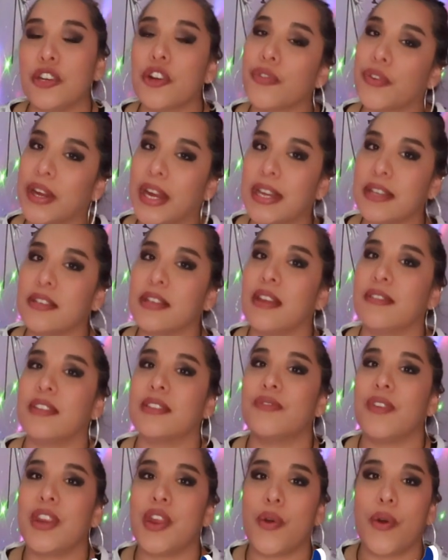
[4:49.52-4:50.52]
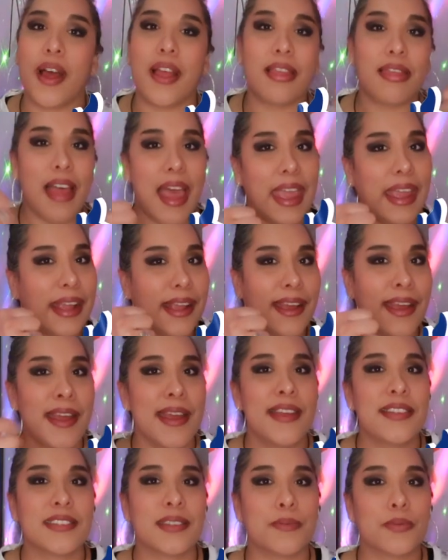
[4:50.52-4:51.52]
don't forget to give this video a like.
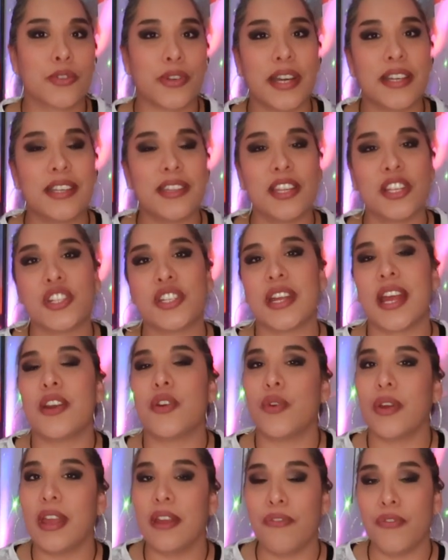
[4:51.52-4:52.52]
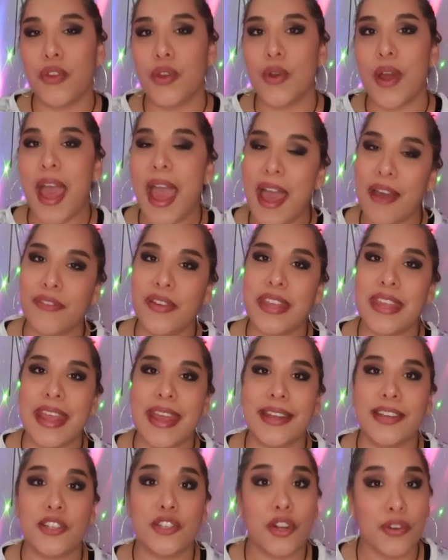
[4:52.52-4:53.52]
Subscribe to the channel if you haven't
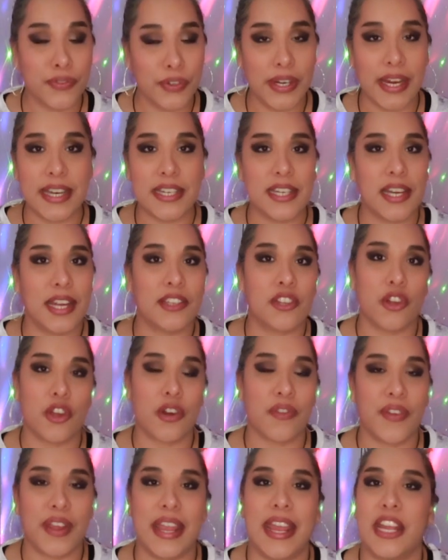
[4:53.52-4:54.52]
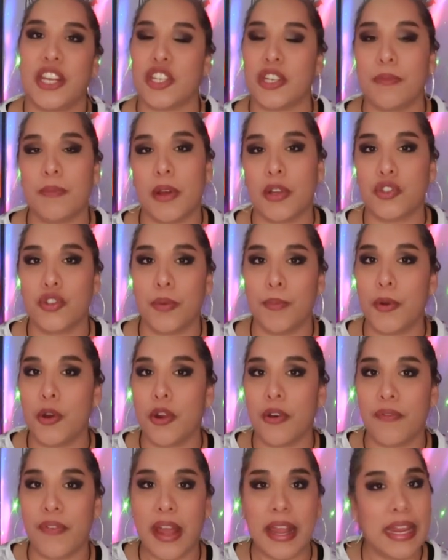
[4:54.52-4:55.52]
yet. Don't forget to hit the notification bell so you'll be
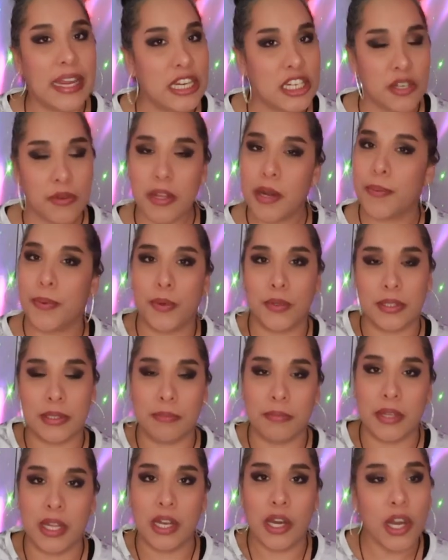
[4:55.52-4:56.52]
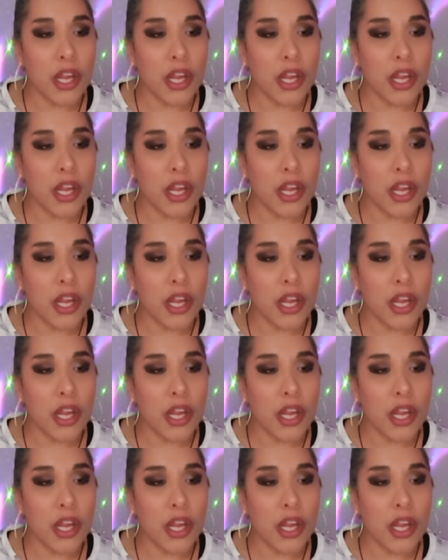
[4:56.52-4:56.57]
notified each other to post something